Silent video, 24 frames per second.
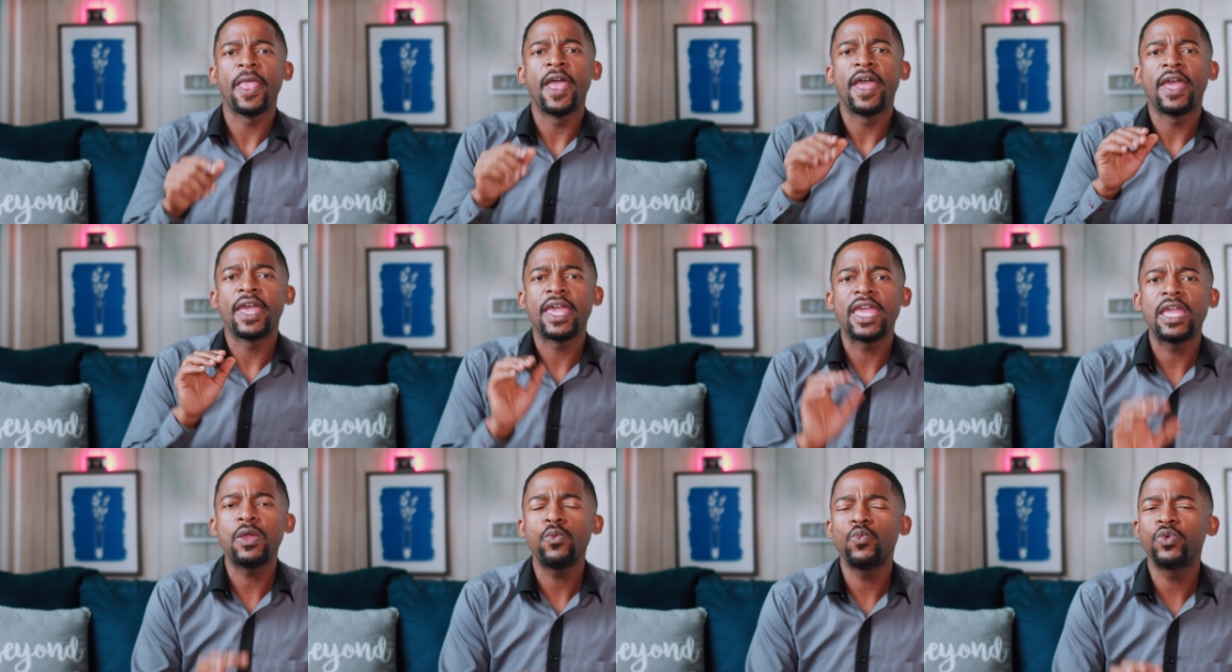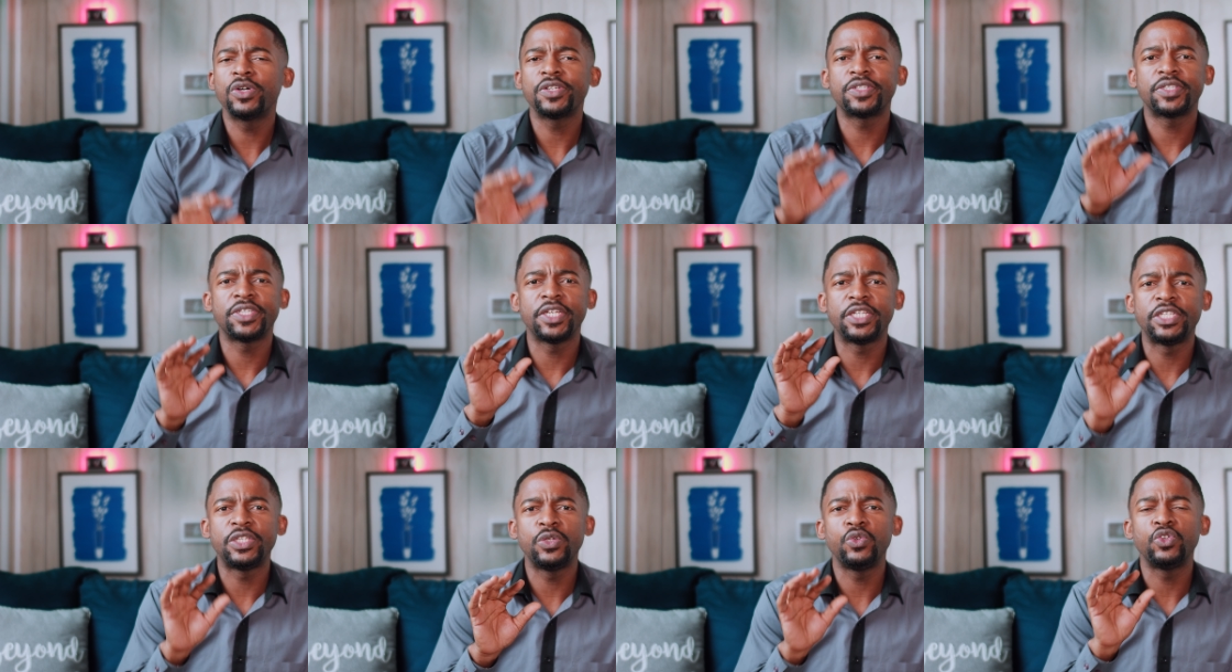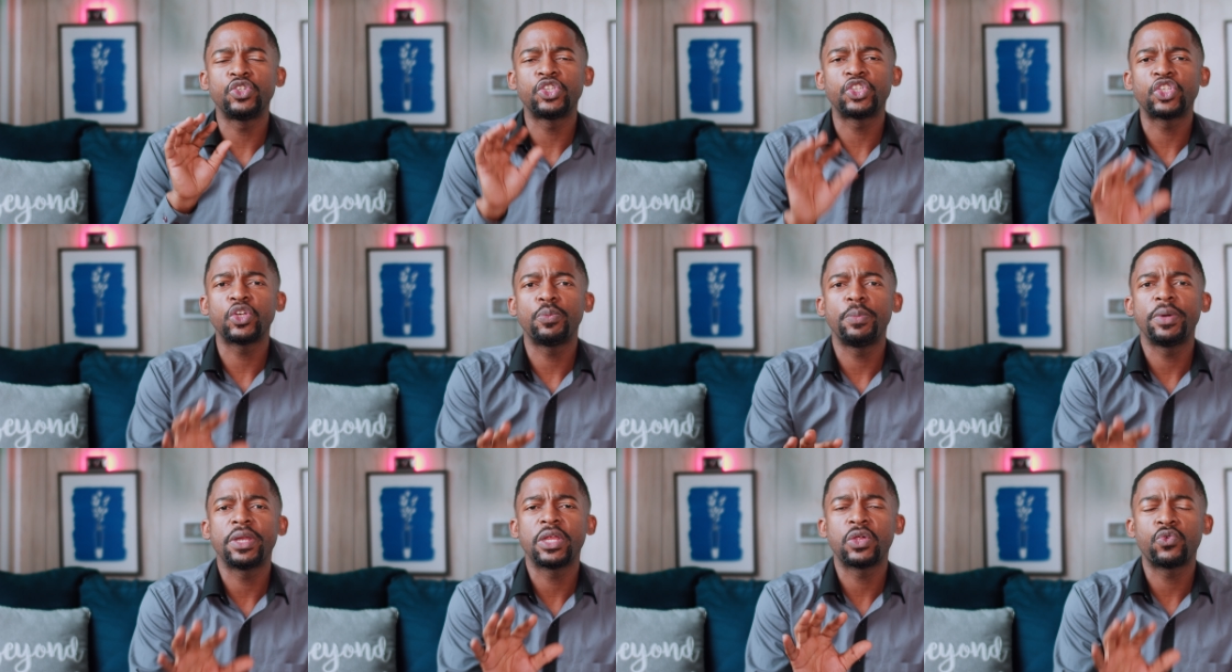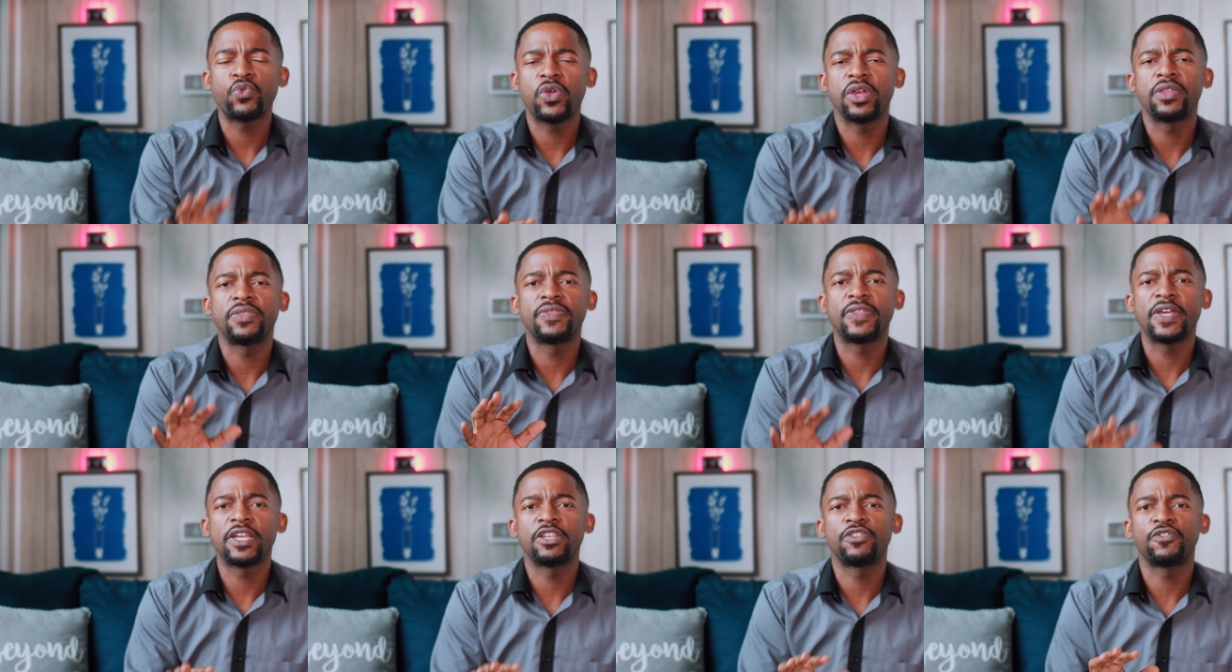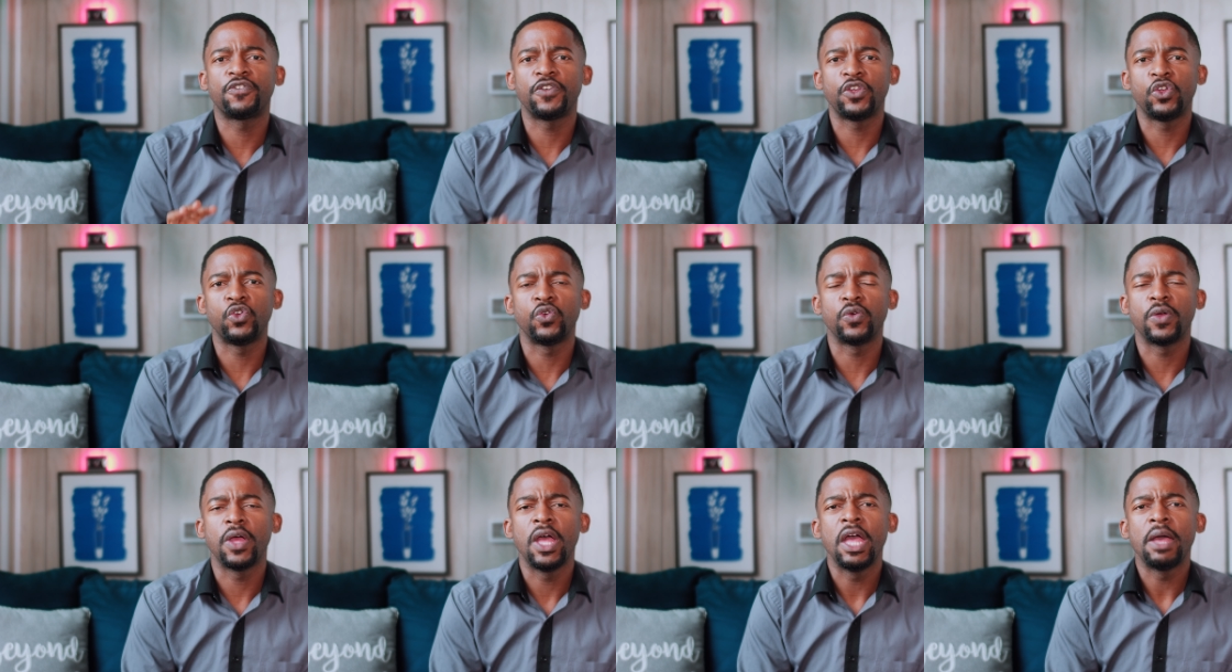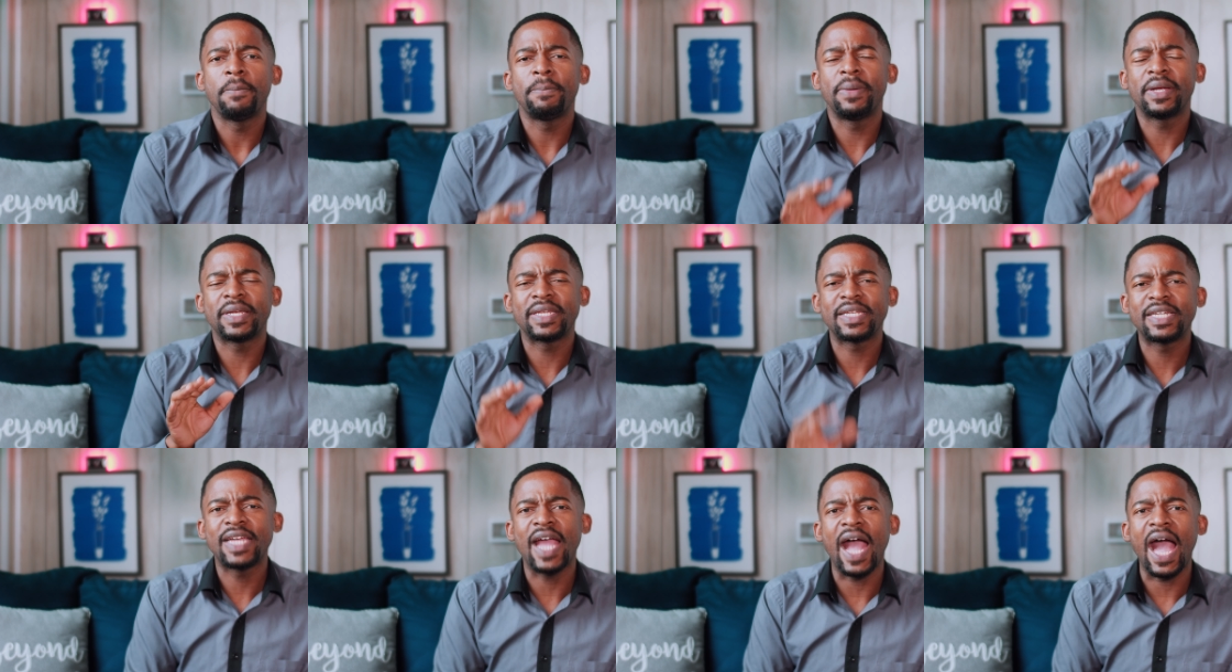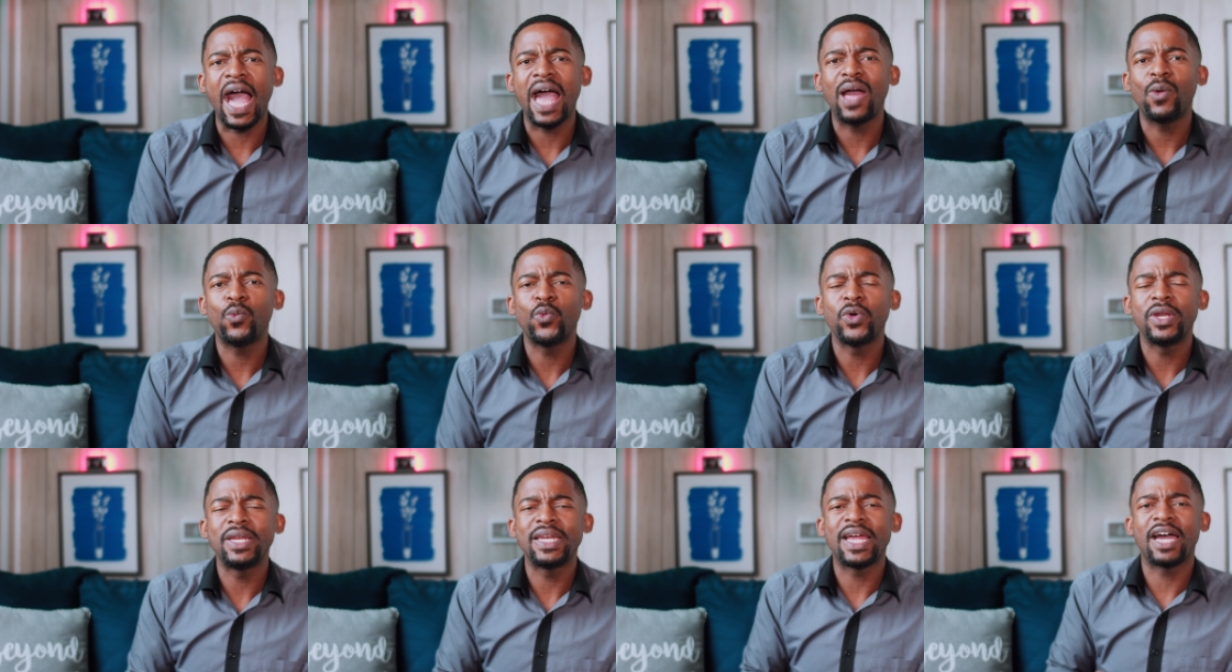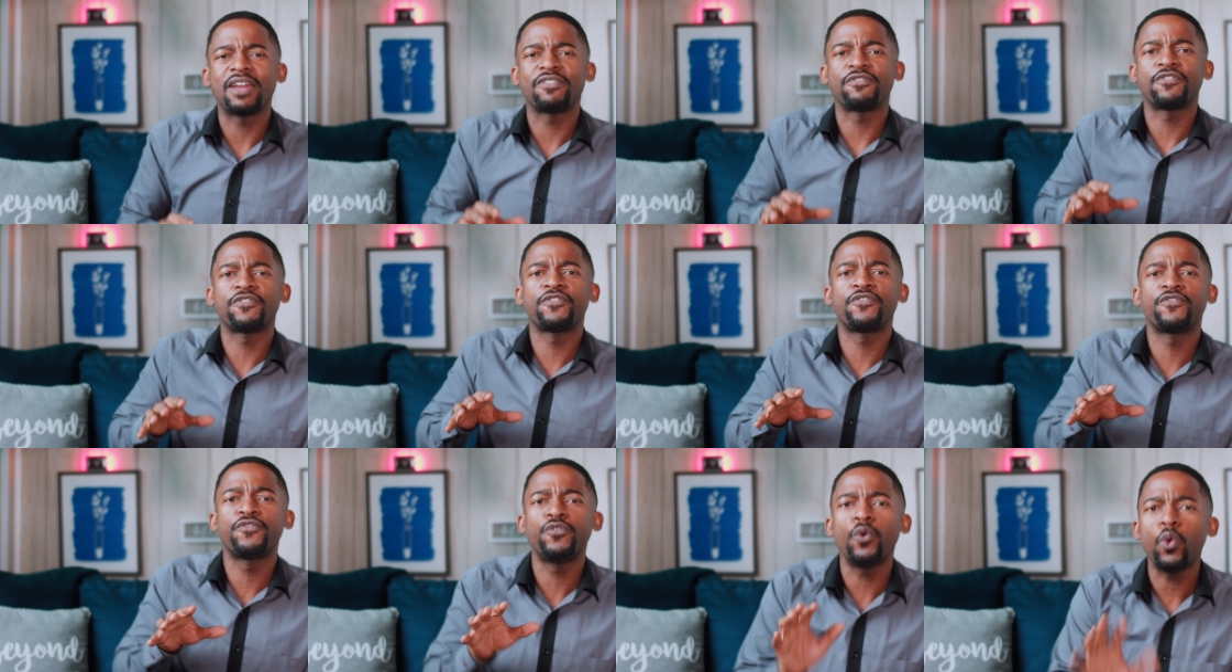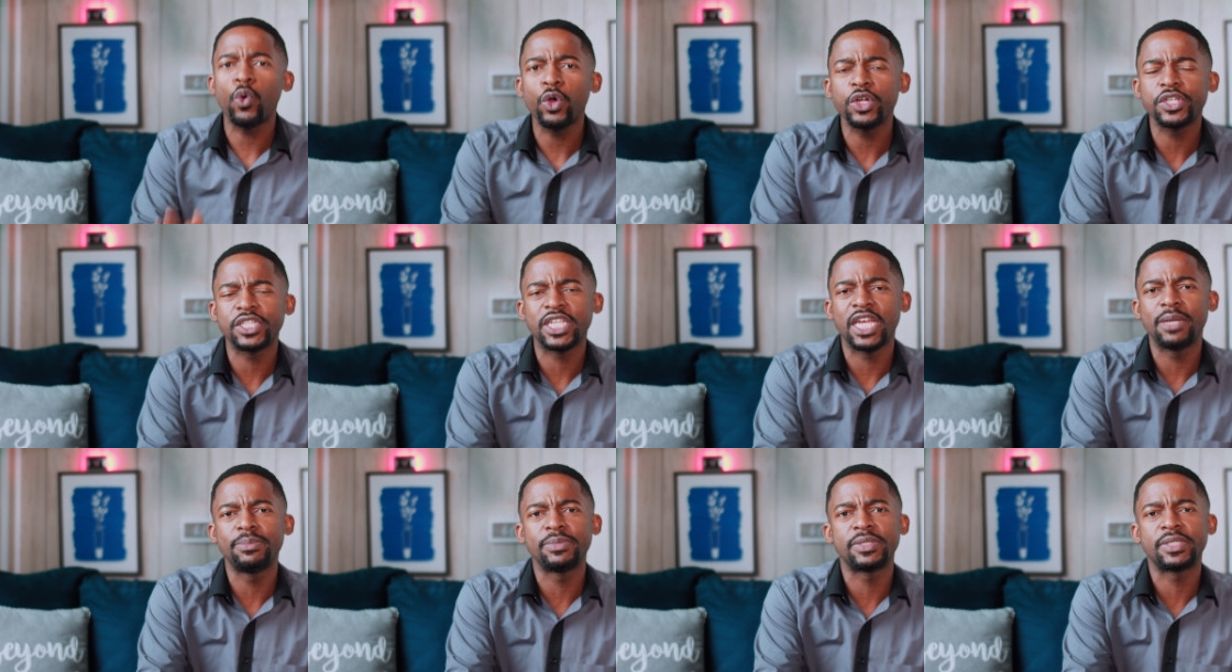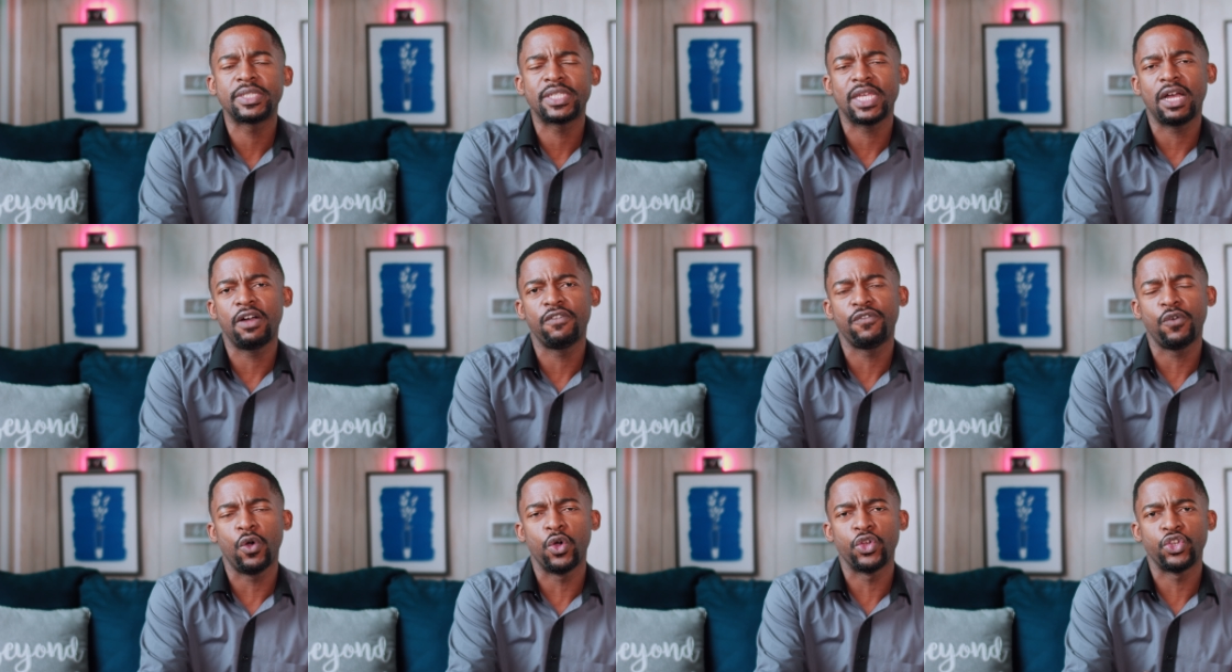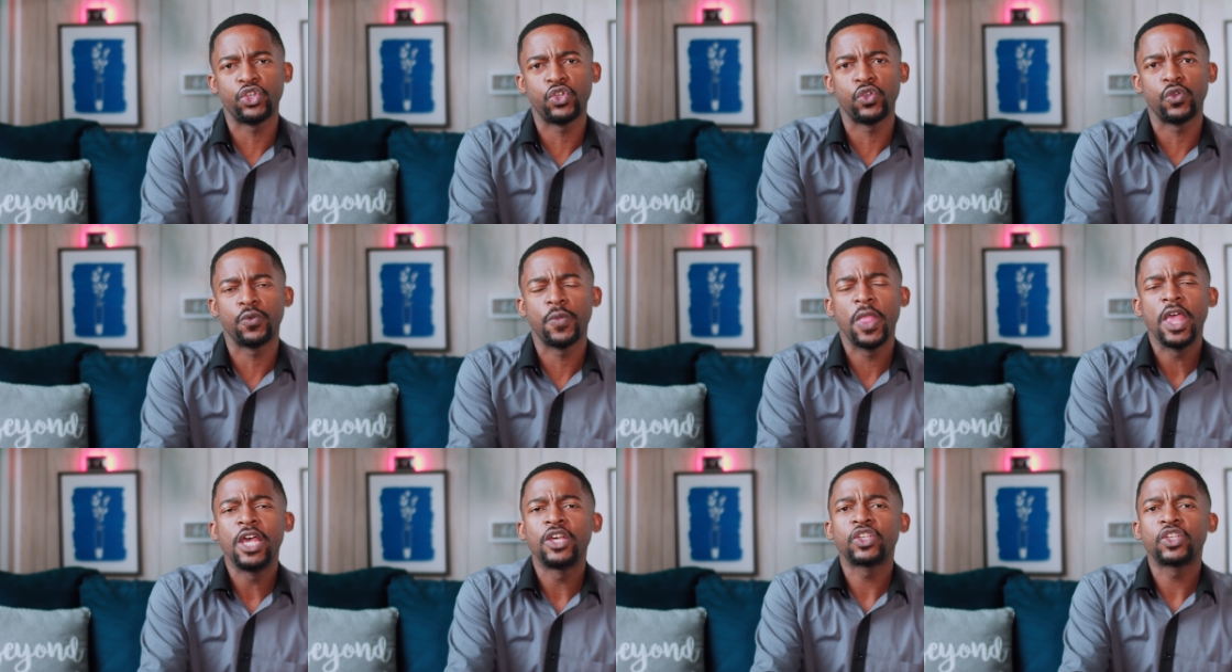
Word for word: He wants to do so many great things for you, but God would not force himself on you.